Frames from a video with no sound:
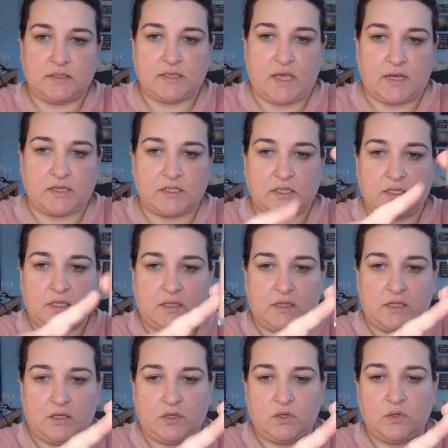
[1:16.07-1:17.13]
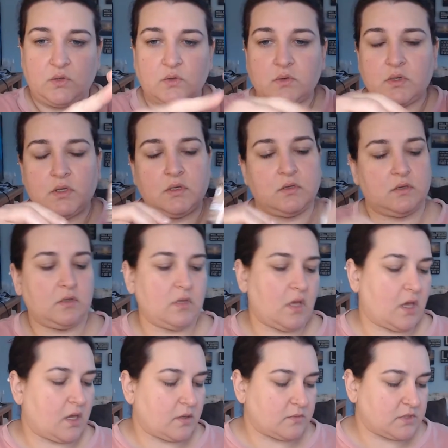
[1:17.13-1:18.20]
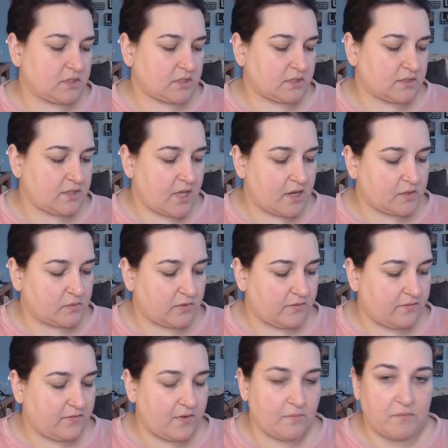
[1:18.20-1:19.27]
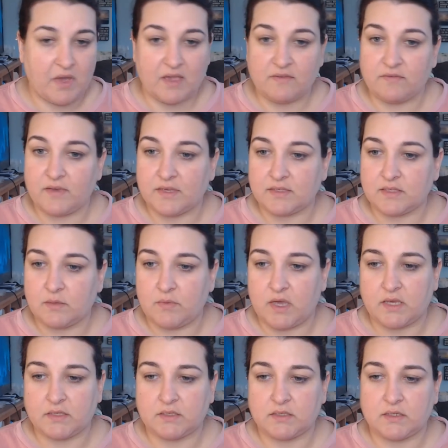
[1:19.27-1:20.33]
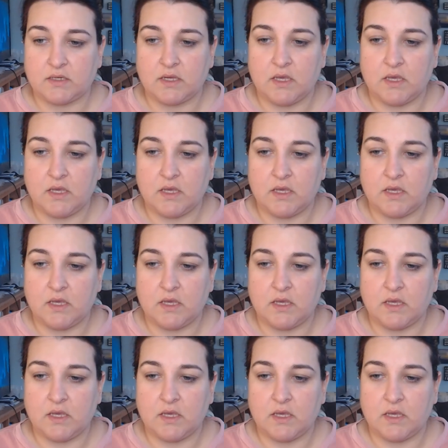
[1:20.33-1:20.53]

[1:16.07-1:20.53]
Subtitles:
actually the nude, just because that is what fit my face the best.